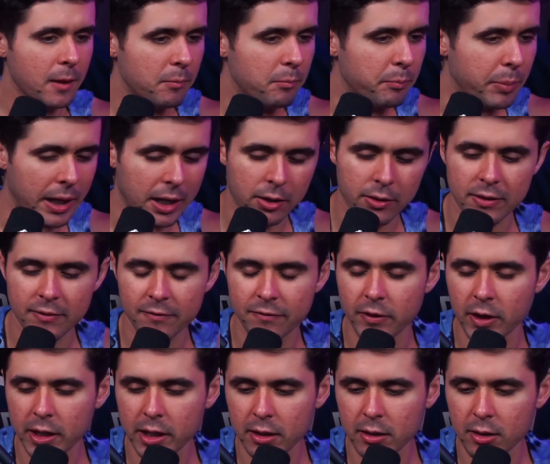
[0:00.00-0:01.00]
Better than
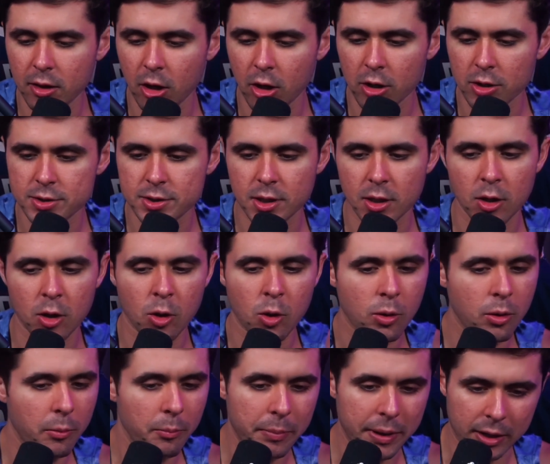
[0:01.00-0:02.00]
fucking
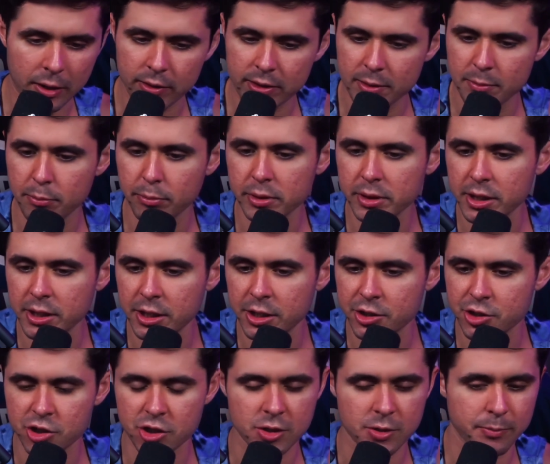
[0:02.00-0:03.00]
Naruto, better than
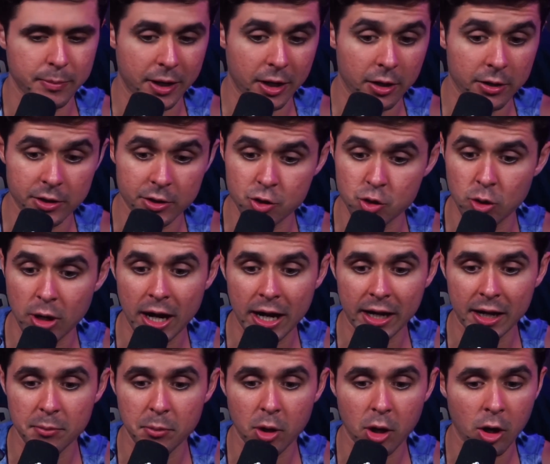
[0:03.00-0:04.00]
Bleach, better than
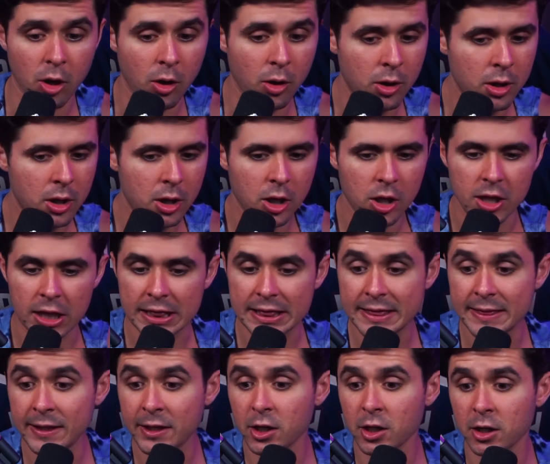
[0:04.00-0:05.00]
Dragon Ball.
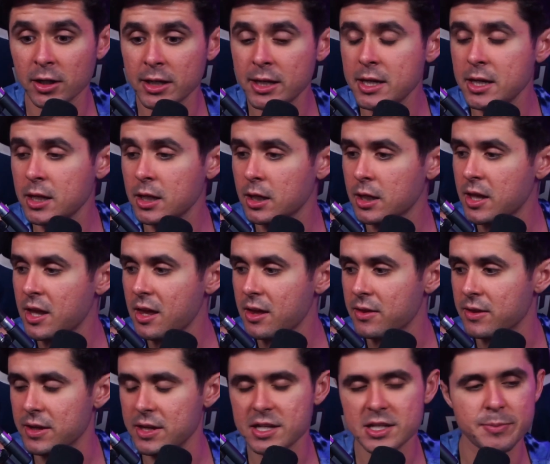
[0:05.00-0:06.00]
Literally,
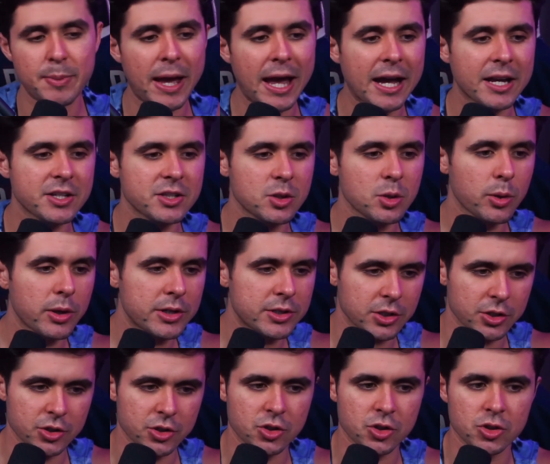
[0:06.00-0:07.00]
these
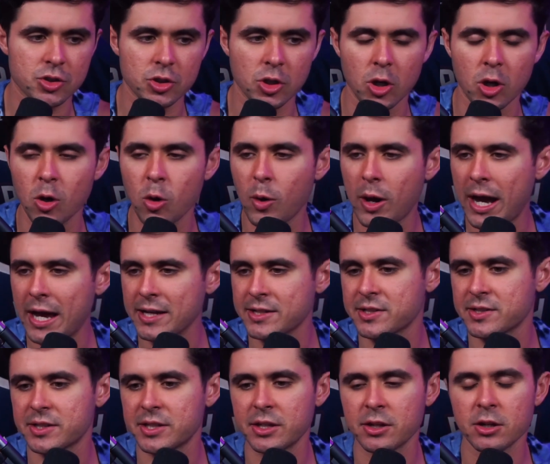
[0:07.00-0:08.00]
backstories are so
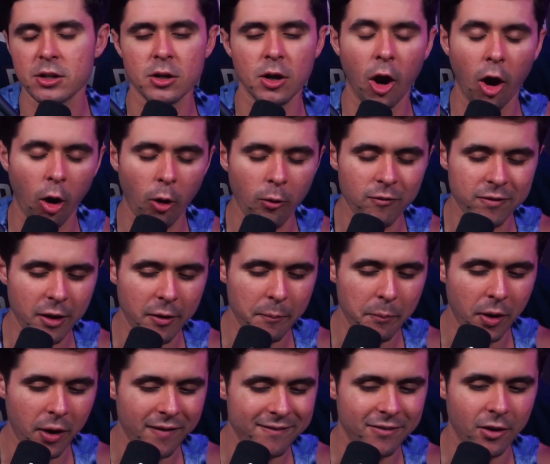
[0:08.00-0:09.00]
S tier over
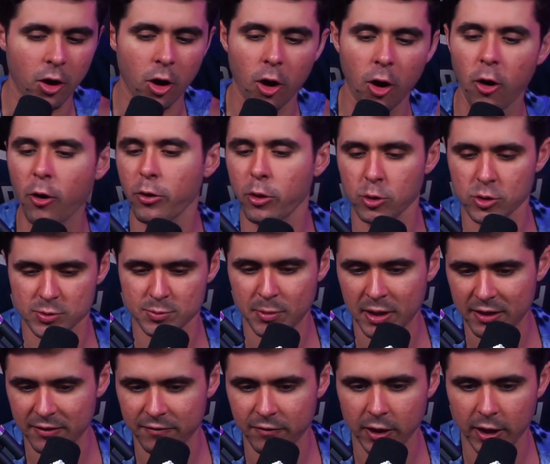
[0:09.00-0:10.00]
above all those
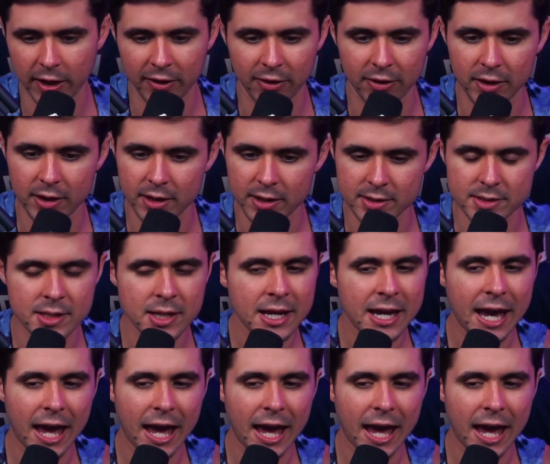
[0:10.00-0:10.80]
motherfucking things.